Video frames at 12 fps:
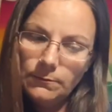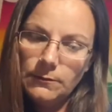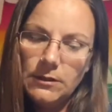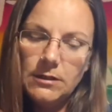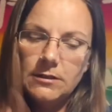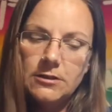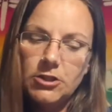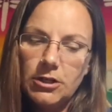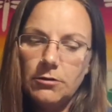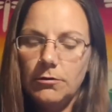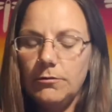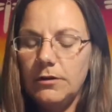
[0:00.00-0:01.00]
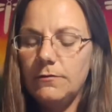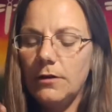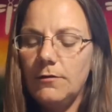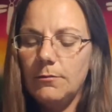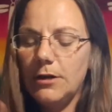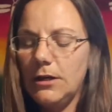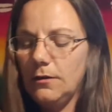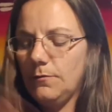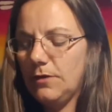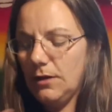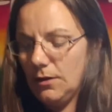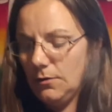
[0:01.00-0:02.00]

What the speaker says: It is a general read for everybody. Take out